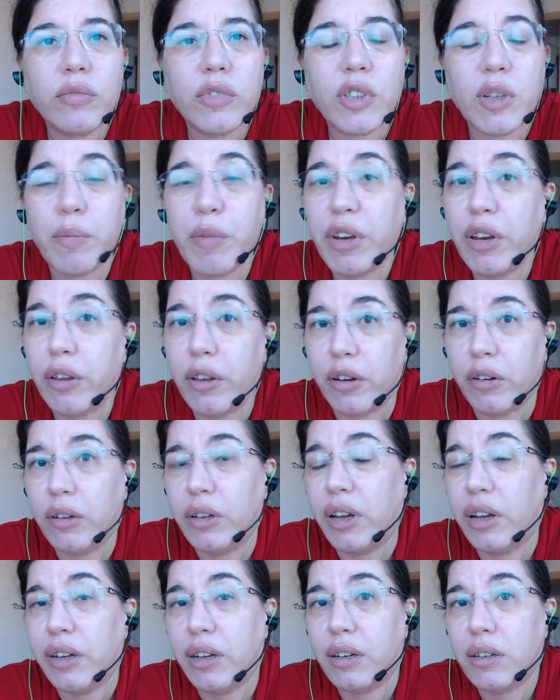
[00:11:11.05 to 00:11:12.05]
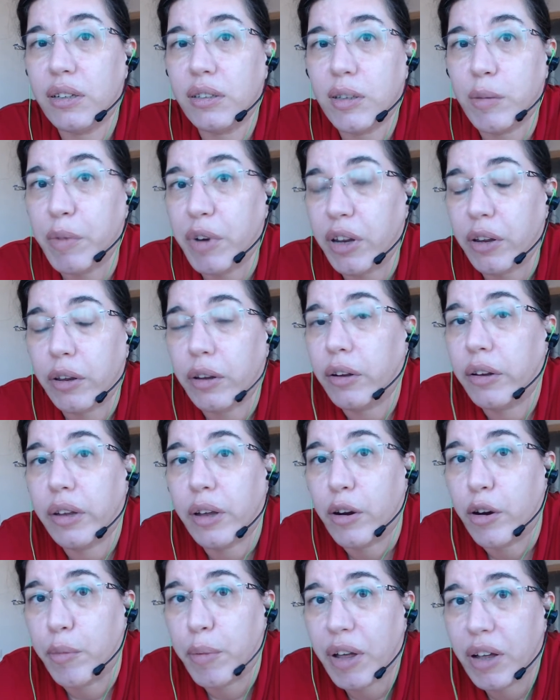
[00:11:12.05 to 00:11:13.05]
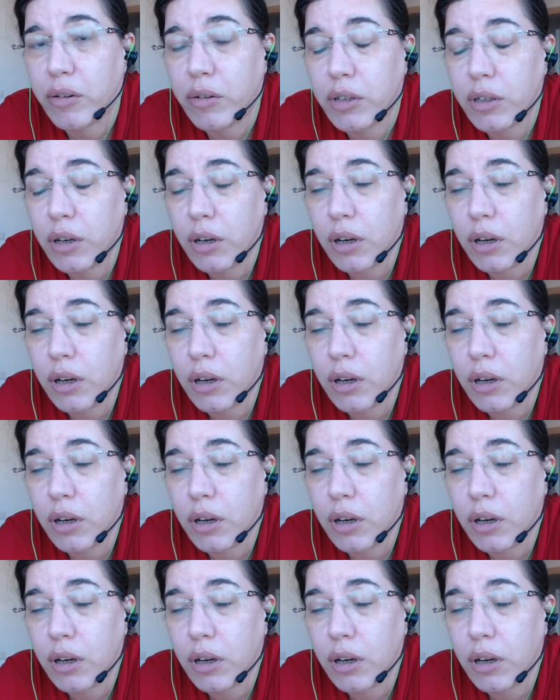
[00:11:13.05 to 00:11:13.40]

somebody that you like, somebody that you care about.